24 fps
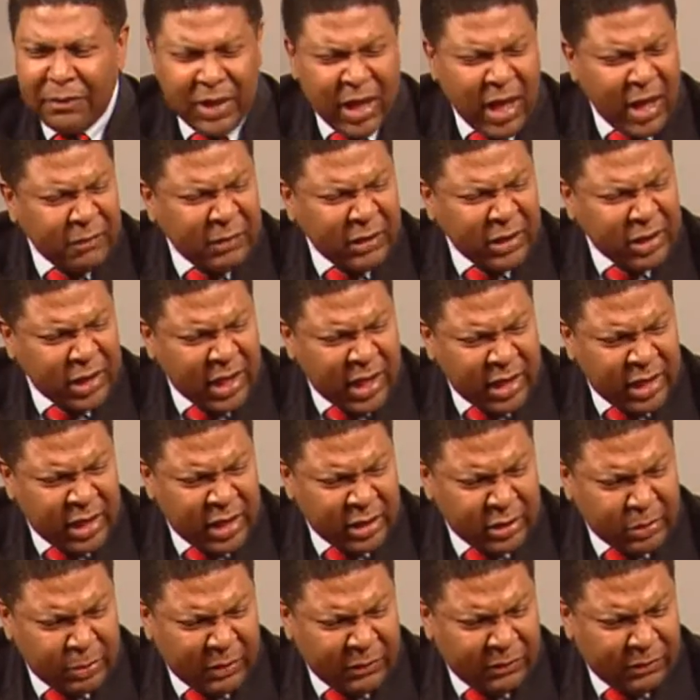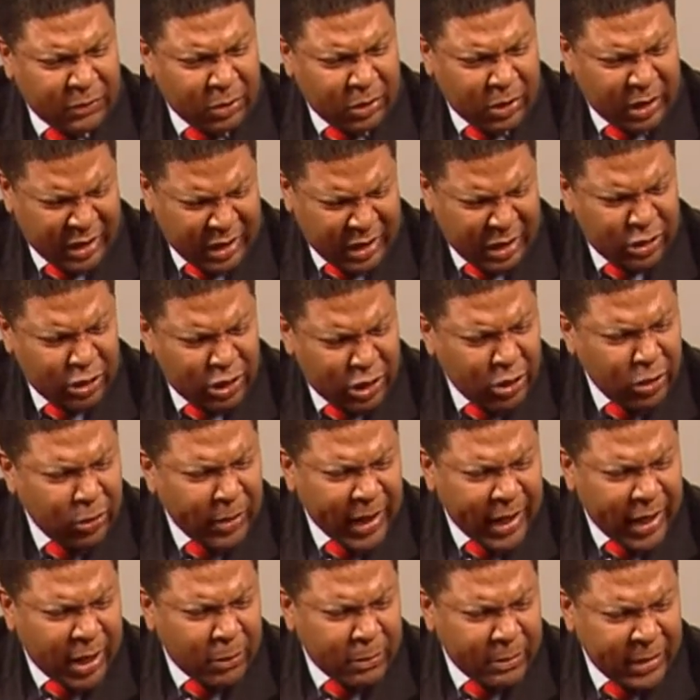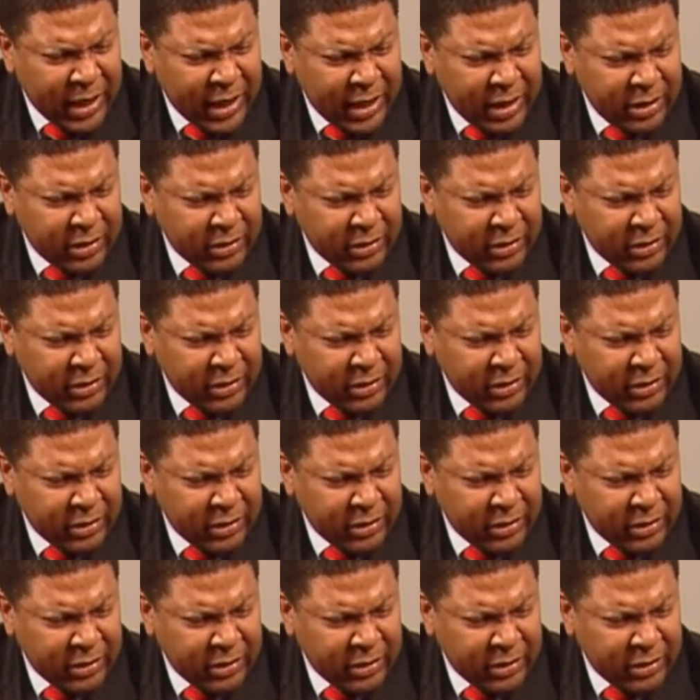never done this before. Can you help me?